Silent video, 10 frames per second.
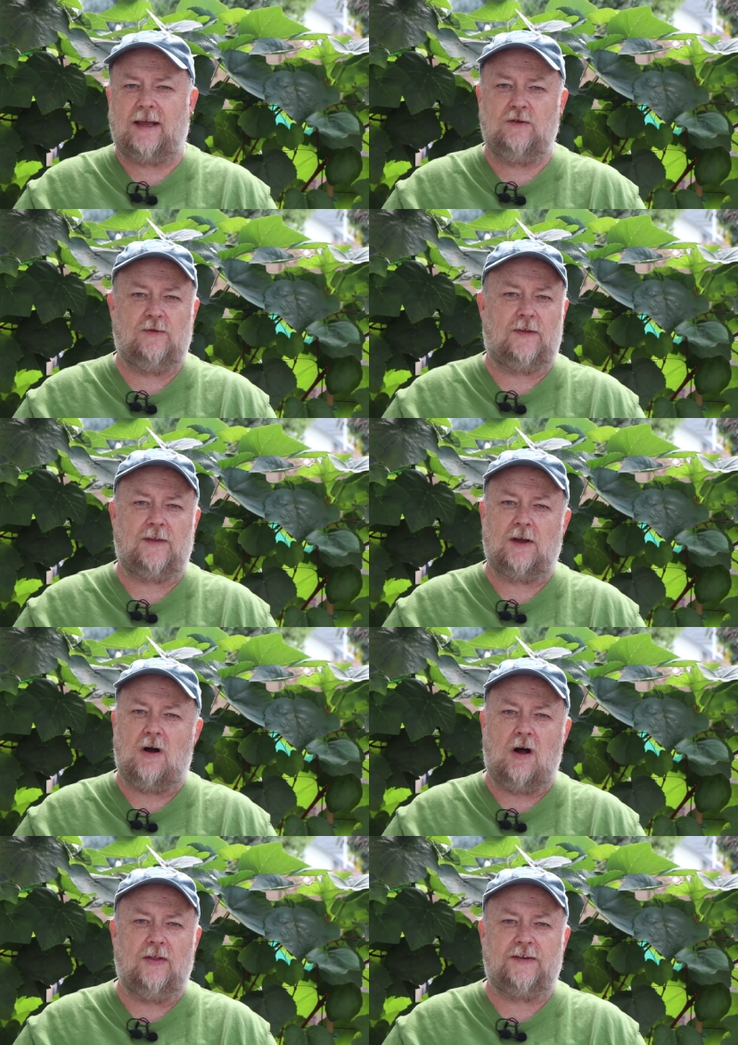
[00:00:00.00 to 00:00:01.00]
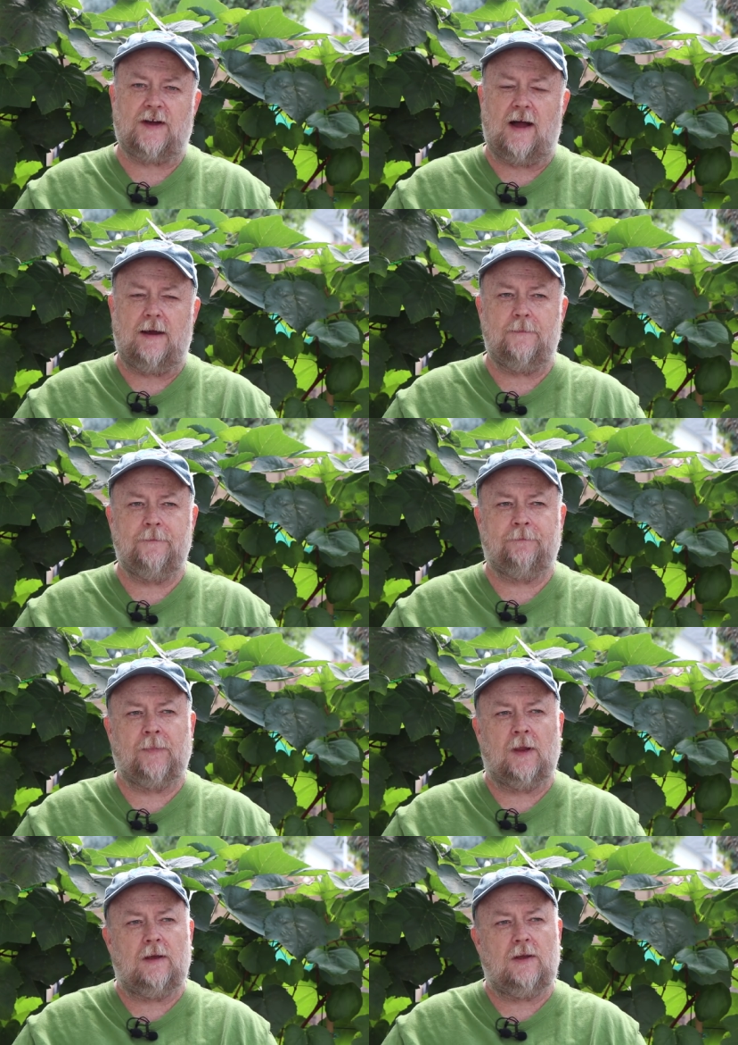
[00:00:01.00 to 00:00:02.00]
I use that thing all the time.
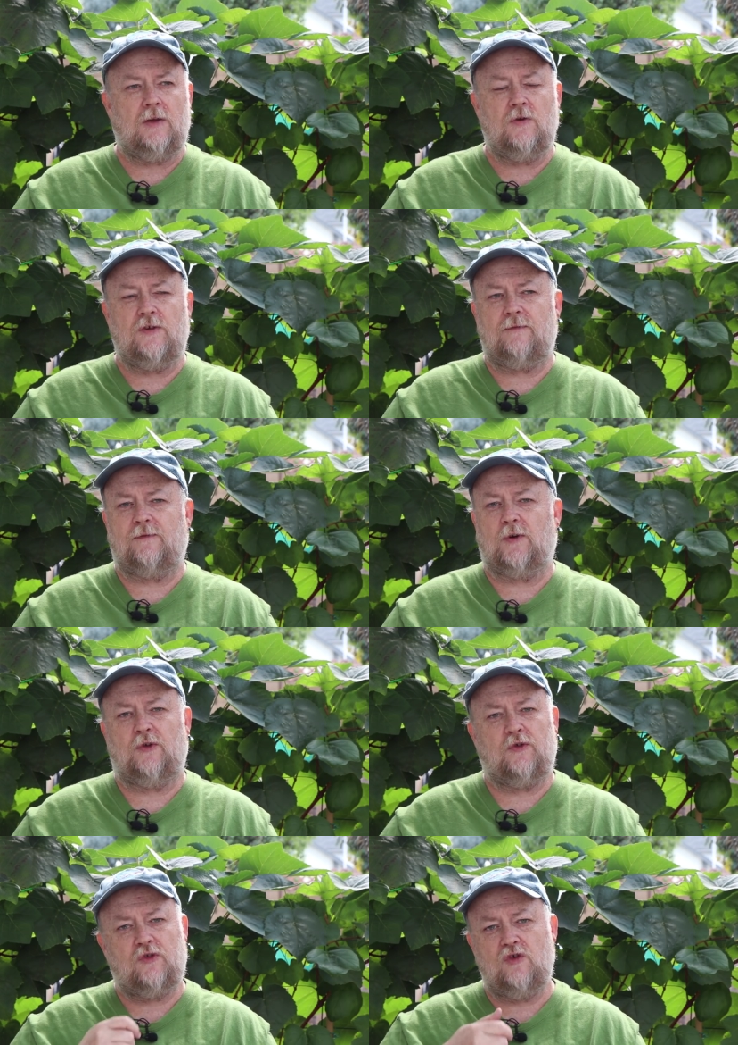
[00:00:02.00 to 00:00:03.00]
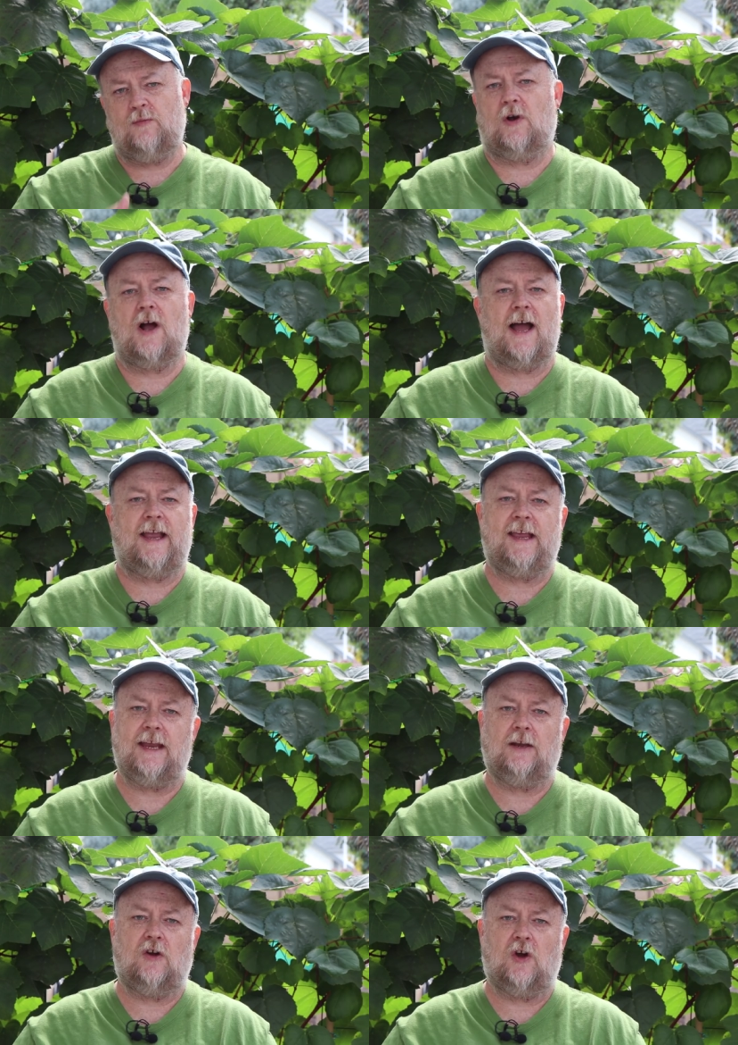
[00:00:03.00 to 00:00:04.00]
Use it for super high
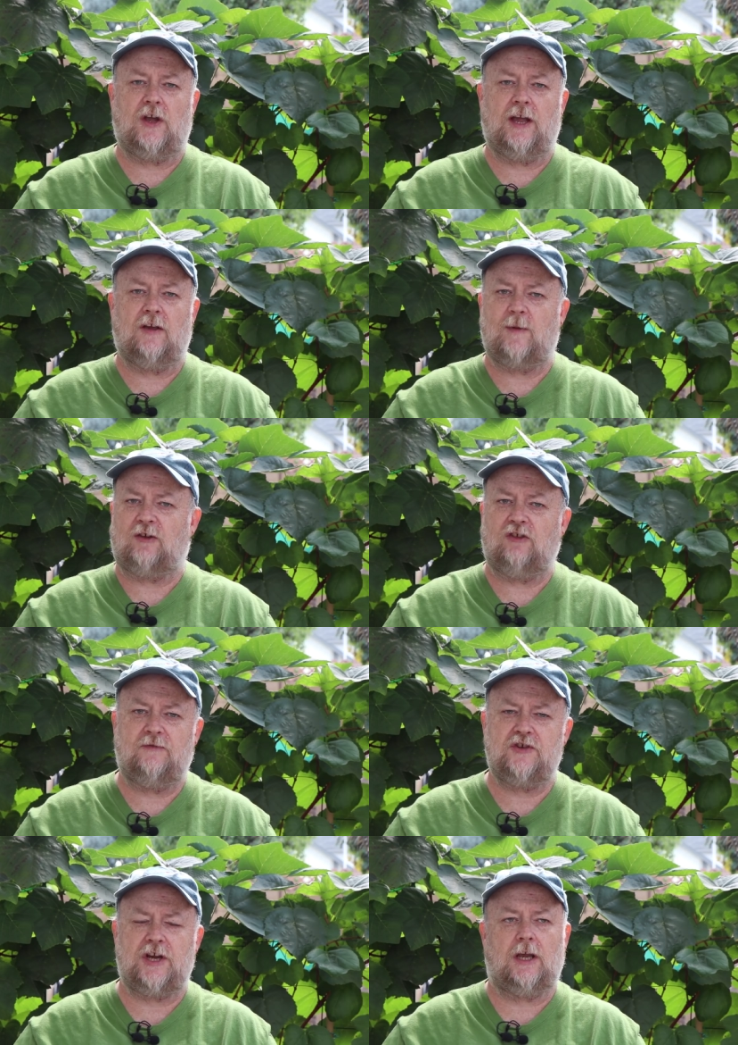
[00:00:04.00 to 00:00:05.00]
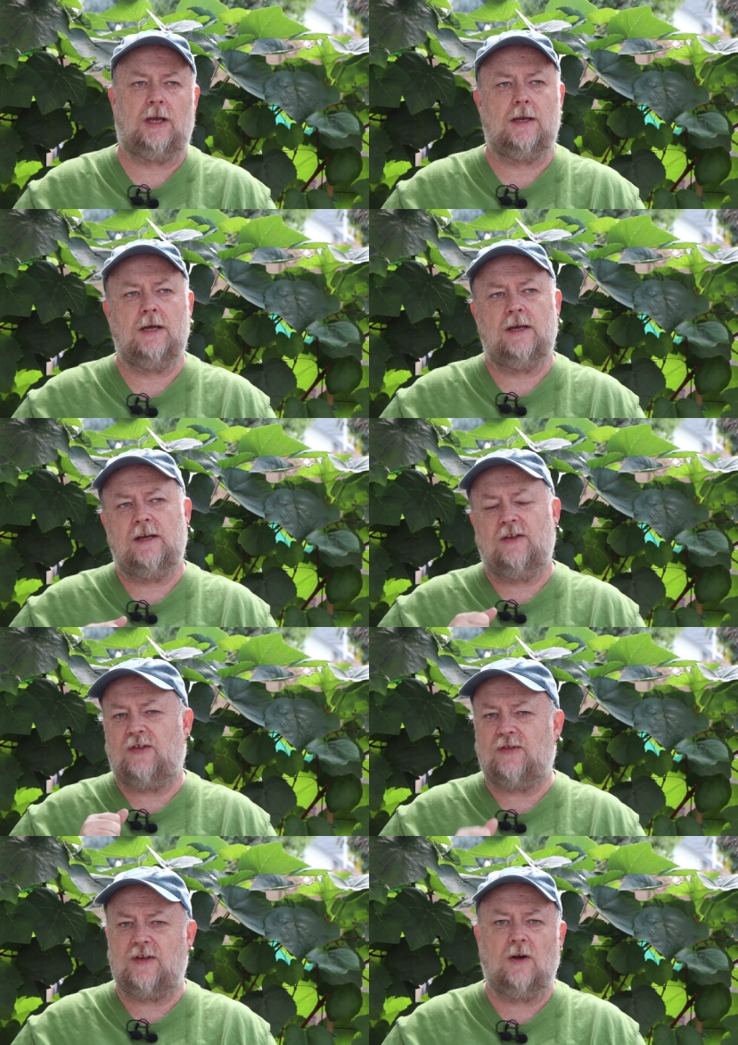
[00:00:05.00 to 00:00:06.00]
heat cooking, especially of chicken,
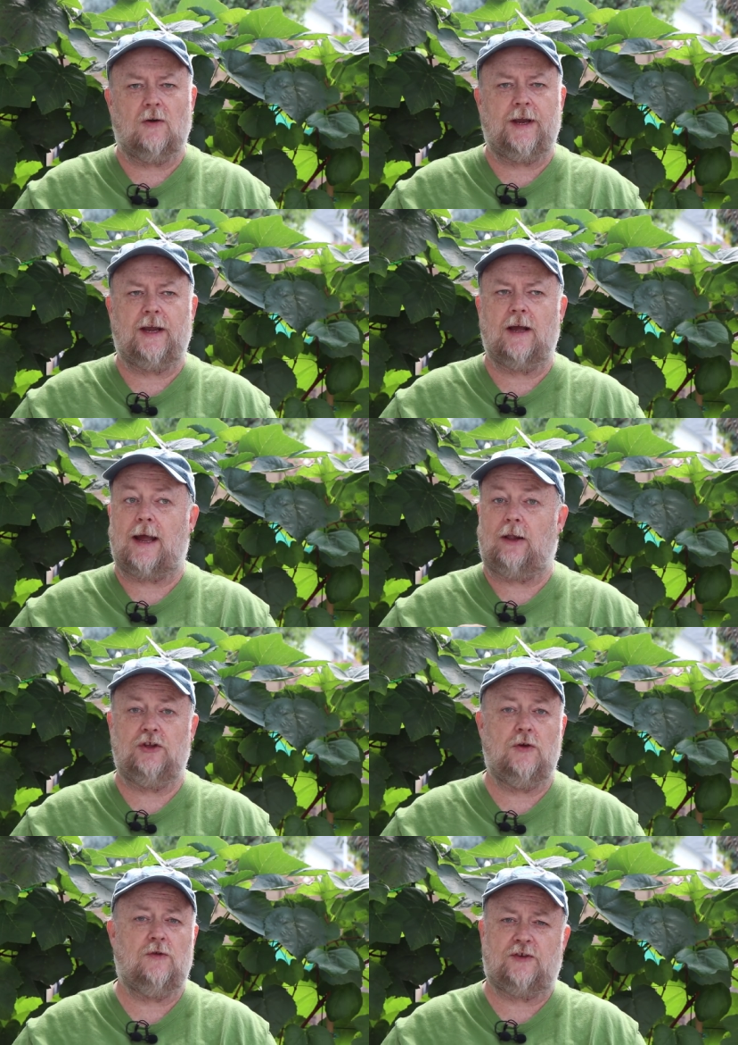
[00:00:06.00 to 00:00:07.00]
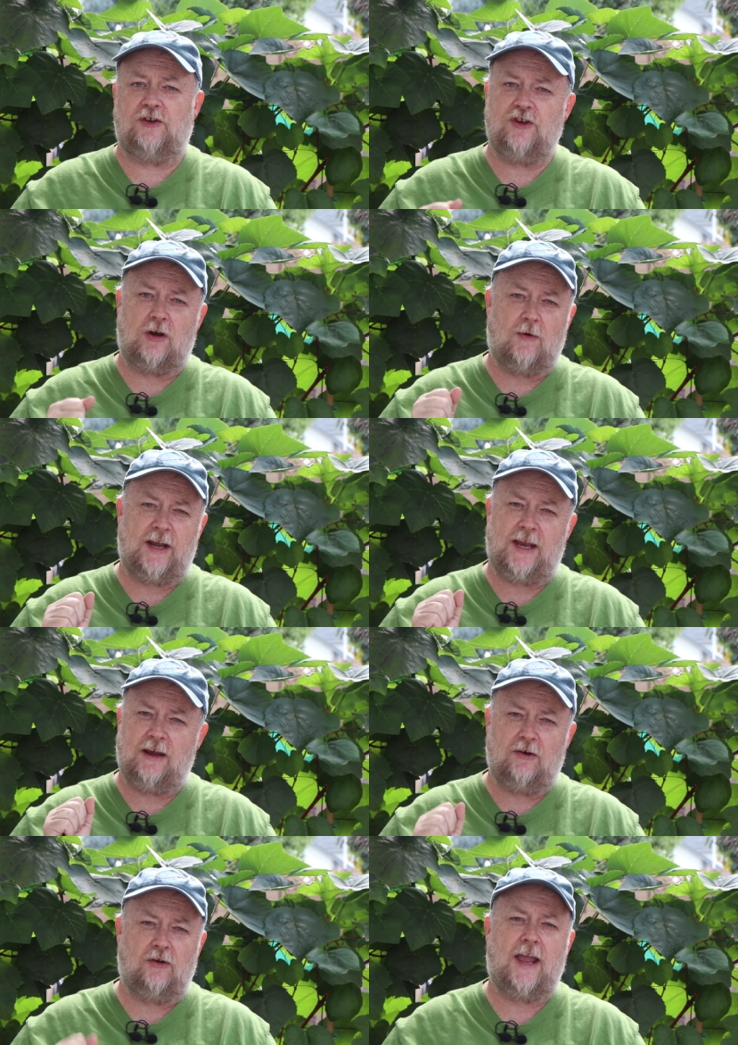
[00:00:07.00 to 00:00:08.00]
searing. I'll use it to generate
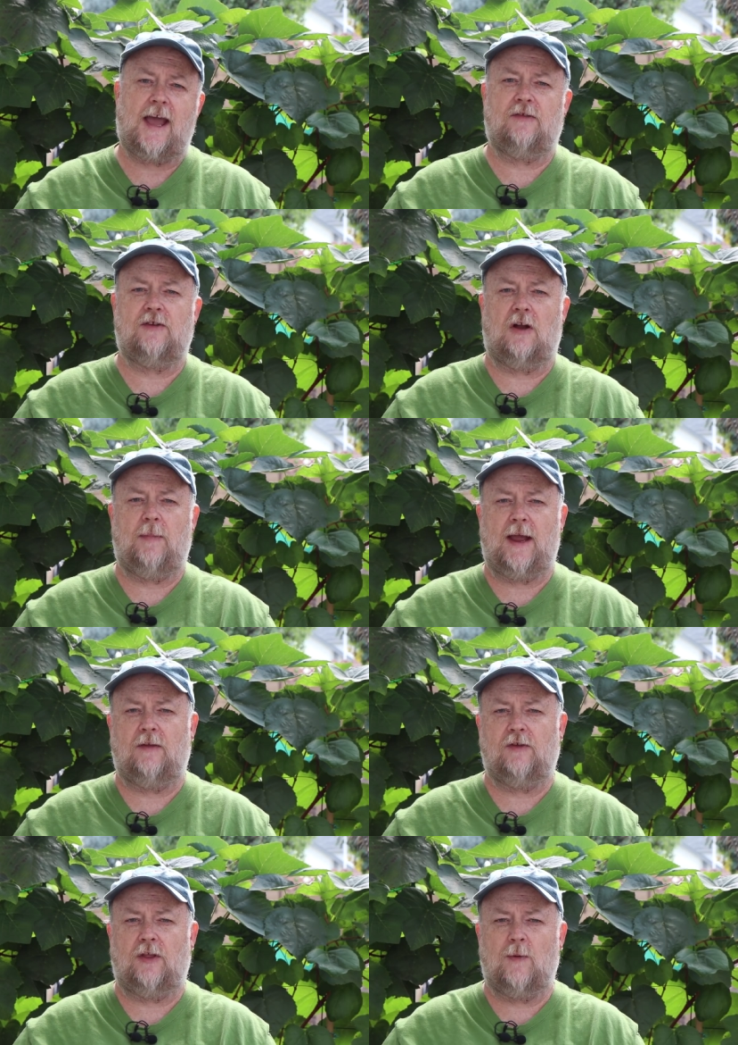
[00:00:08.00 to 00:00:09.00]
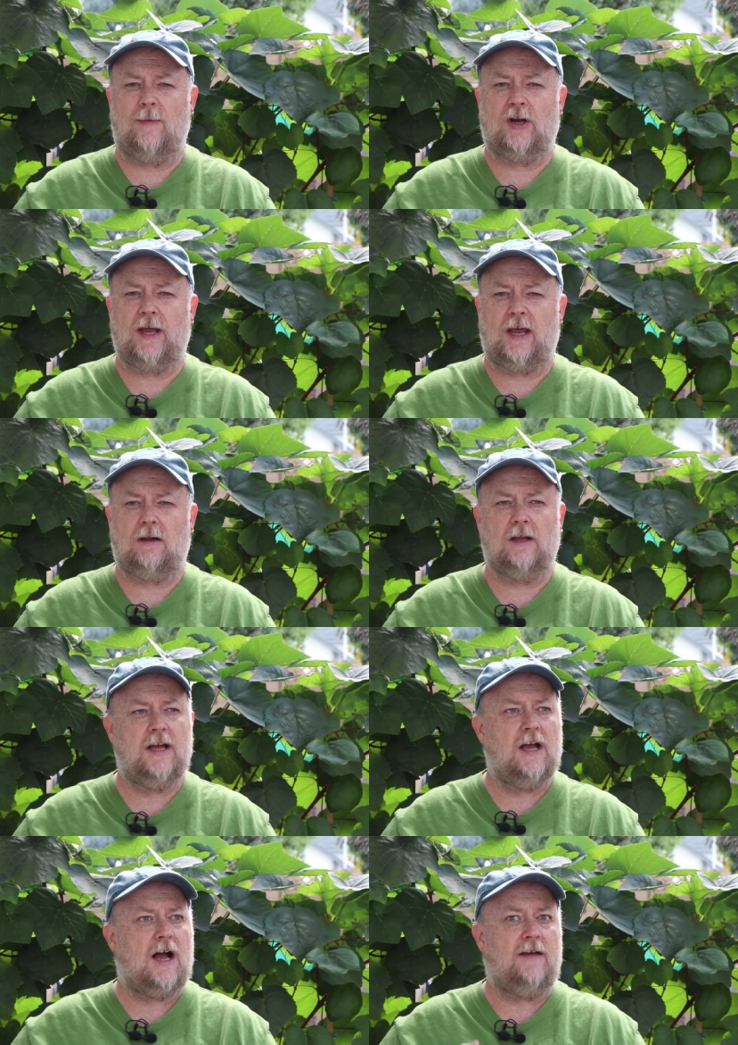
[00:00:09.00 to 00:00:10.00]
heat under cast iron pans on the Weber kettle.
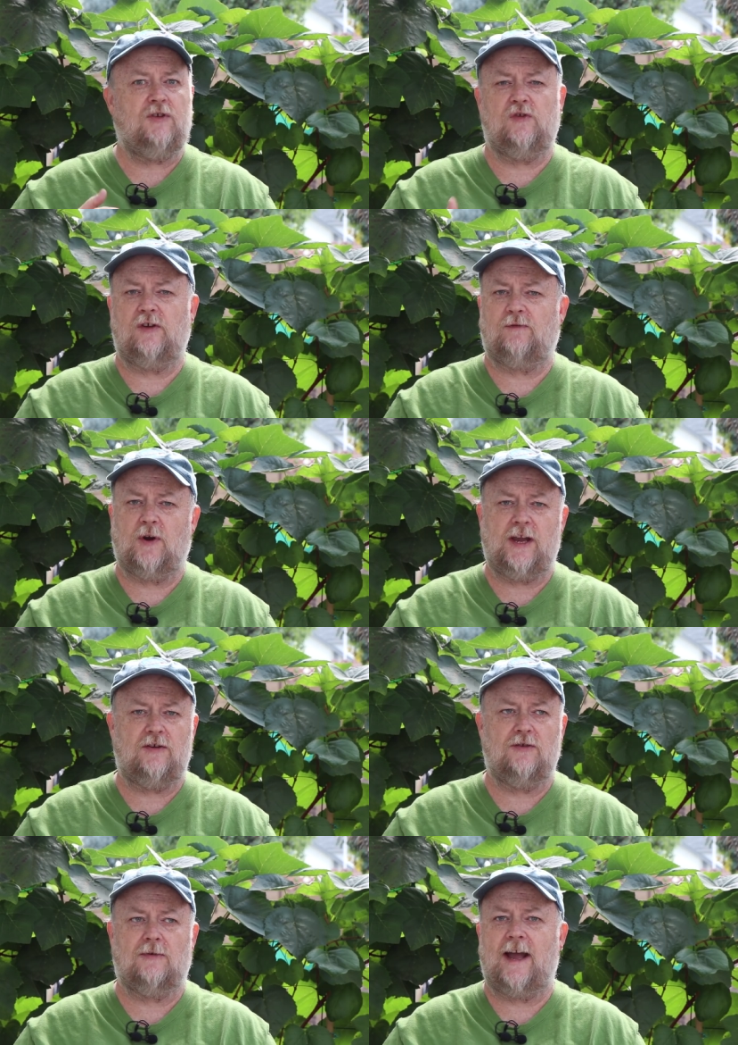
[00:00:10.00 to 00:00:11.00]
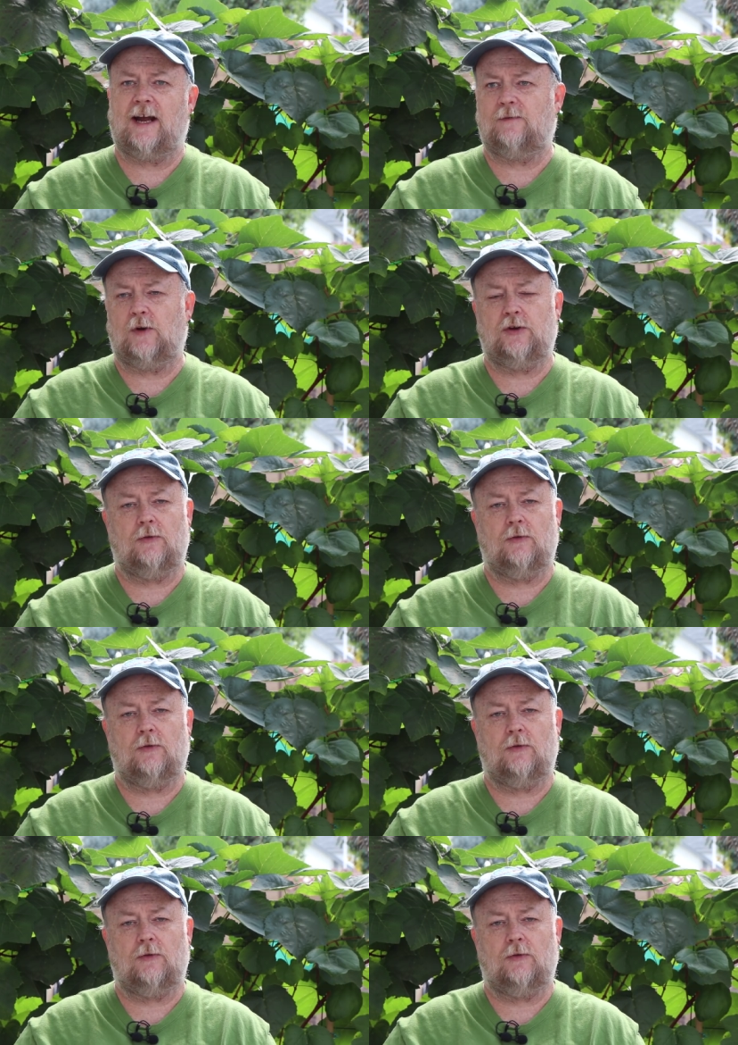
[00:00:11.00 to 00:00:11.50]
I've used it for indirect, for